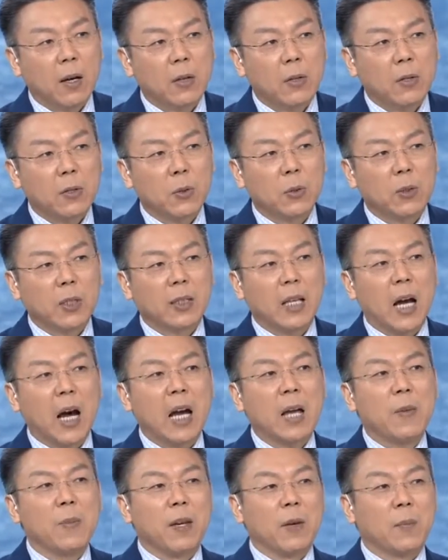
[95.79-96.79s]
So the
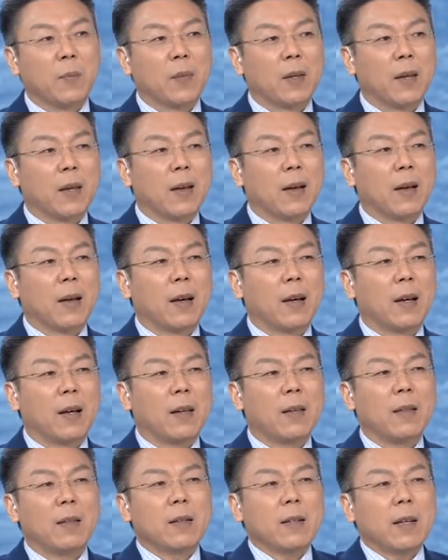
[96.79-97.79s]
timing,
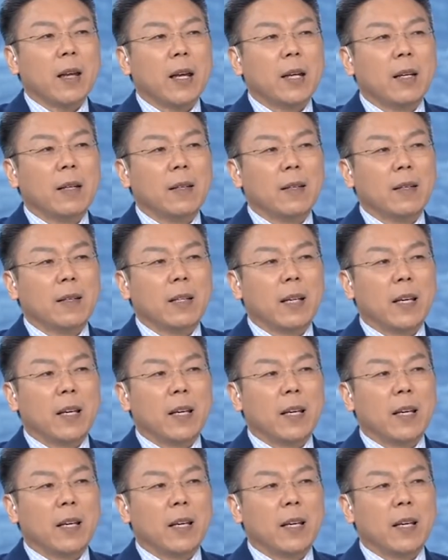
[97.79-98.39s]
is there any